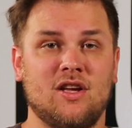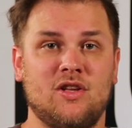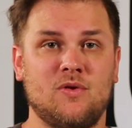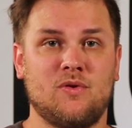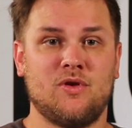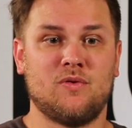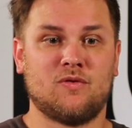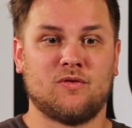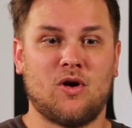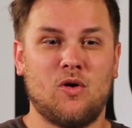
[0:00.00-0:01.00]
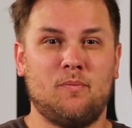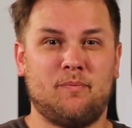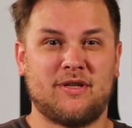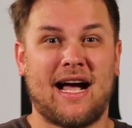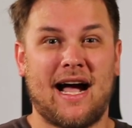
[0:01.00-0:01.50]
You grow
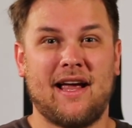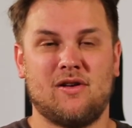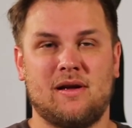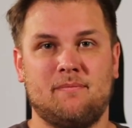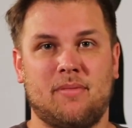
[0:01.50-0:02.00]
tighter and